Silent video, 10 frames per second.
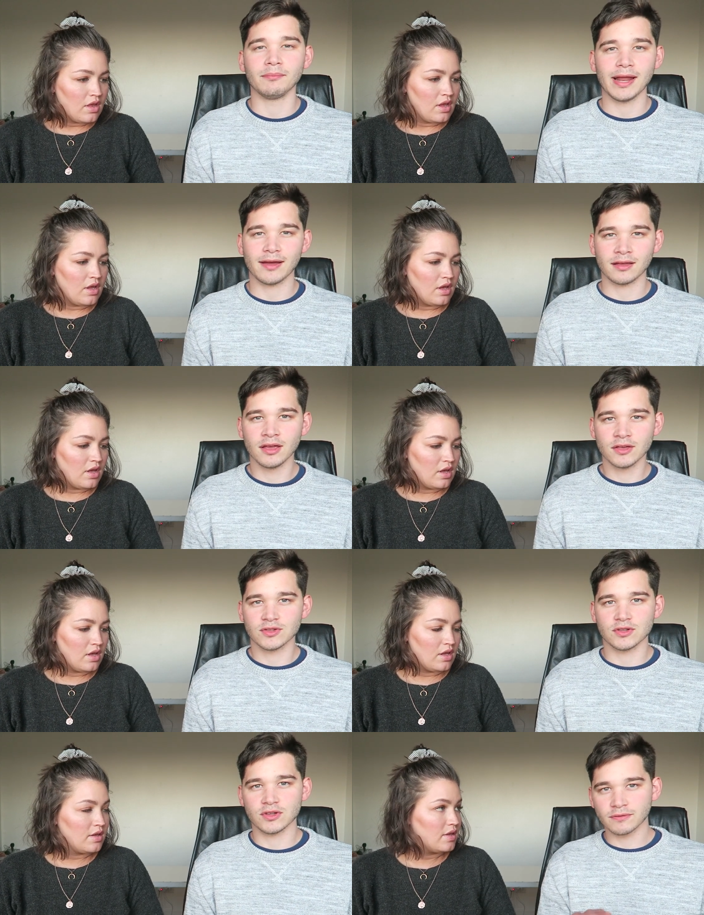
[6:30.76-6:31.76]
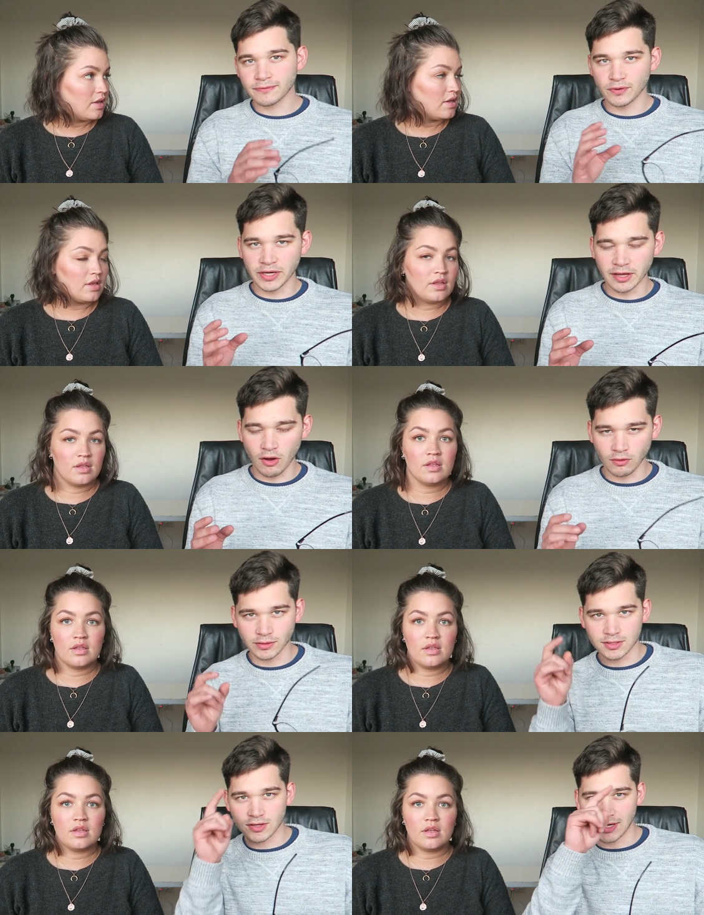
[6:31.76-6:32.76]
Speaker 1: and black so it's not fully
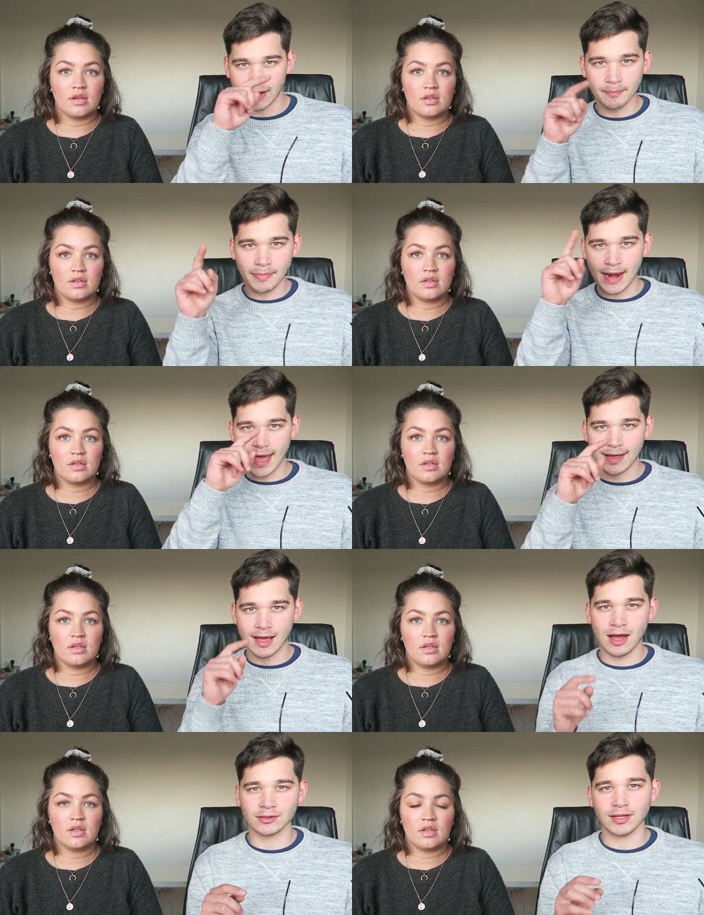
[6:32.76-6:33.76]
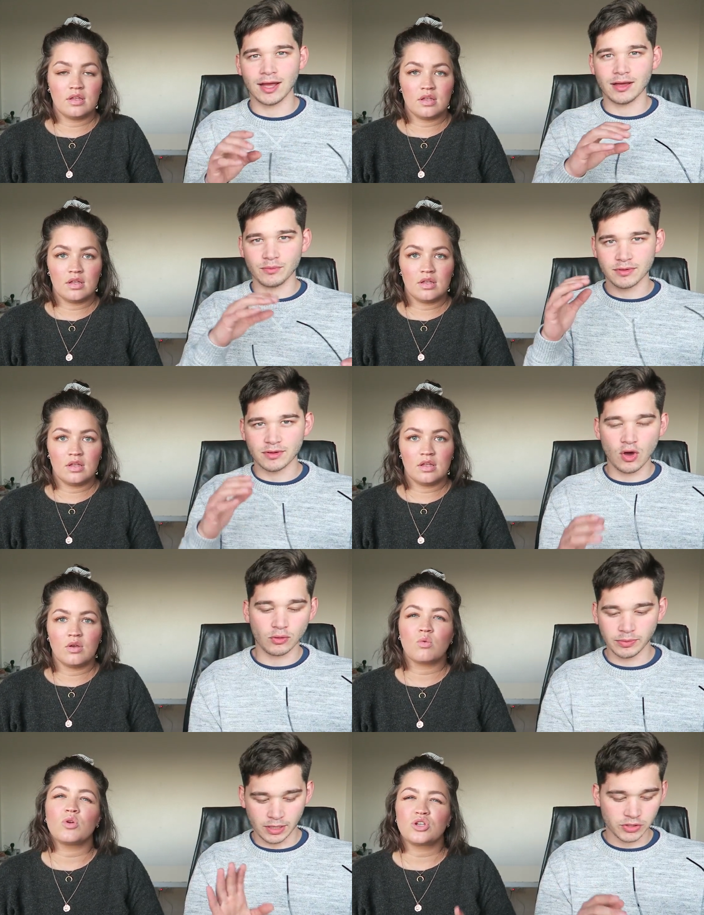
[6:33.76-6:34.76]
gold it's got yeah. like a black outline with
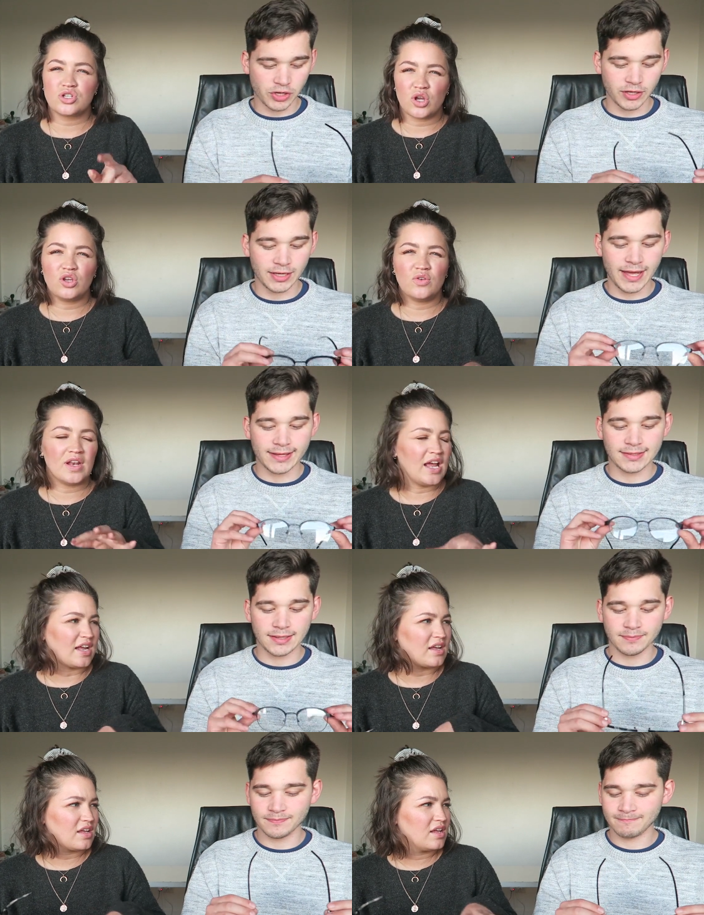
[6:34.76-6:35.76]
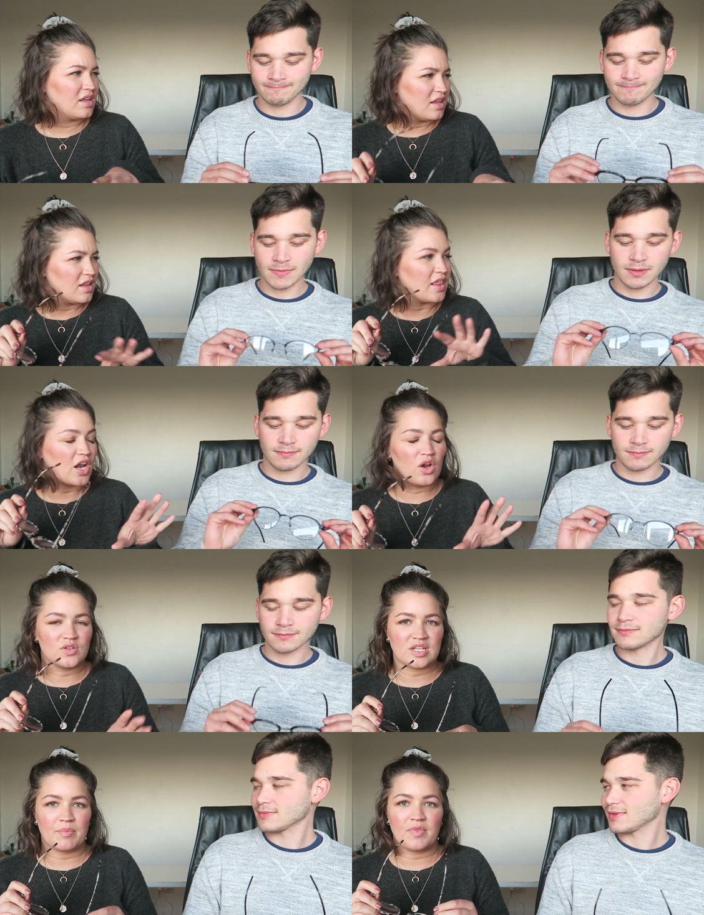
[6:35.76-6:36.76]
gold but we'll I'll show you later. in
Speaker 2: like the
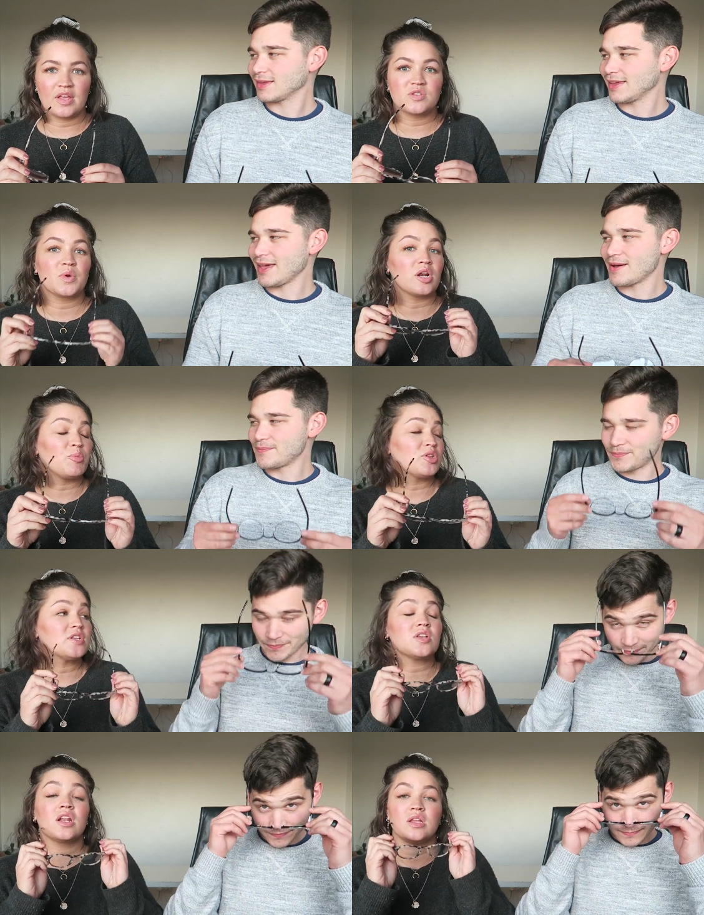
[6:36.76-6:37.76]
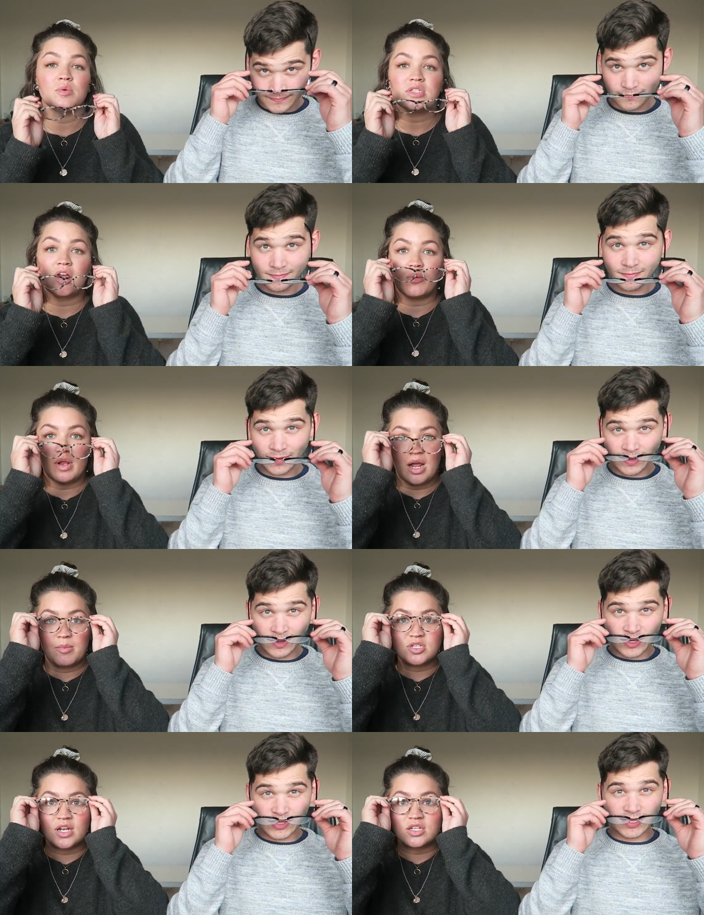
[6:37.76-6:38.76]
close-up things yeah. we're gonna put these on and then we'll tell you about how
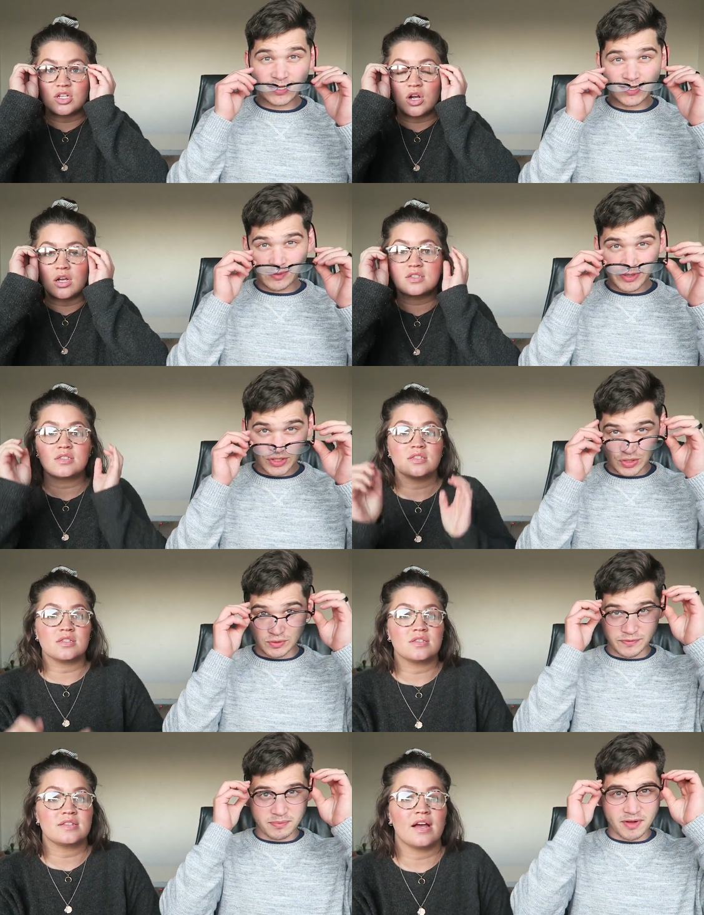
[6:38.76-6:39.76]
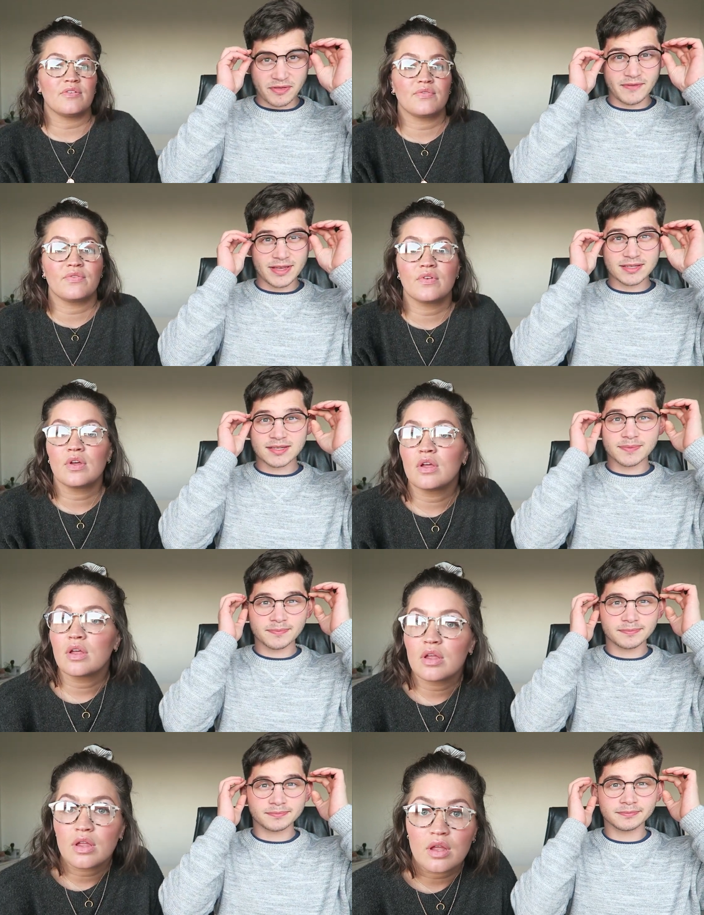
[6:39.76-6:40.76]
much so this is
Speaker 1: number two for both of us
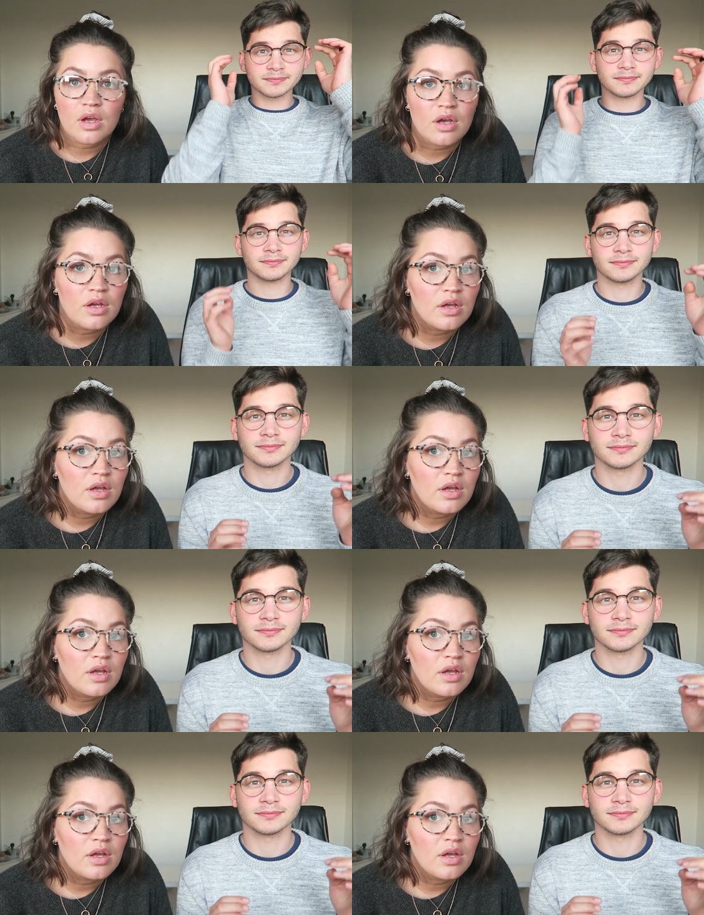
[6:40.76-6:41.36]
Speaker 2: yeah